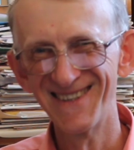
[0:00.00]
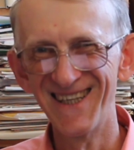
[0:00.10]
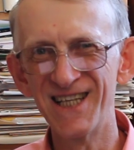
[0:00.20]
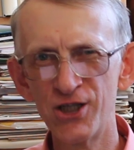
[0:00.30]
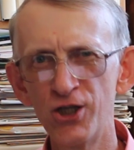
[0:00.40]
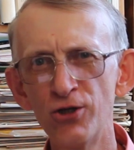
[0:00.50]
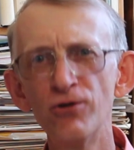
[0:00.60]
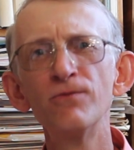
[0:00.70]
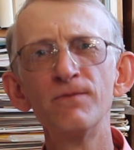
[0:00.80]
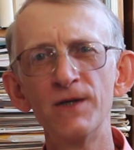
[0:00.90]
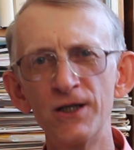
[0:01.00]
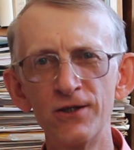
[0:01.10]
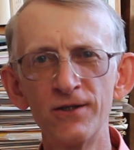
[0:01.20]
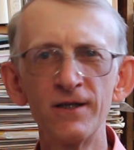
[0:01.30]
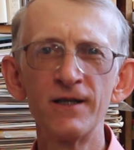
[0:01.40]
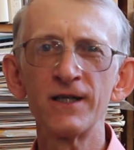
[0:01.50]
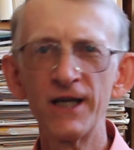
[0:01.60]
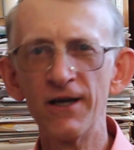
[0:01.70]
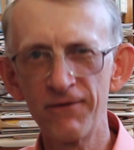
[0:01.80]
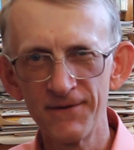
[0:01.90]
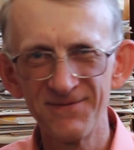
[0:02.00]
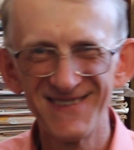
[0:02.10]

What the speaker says: And see you in Kiev.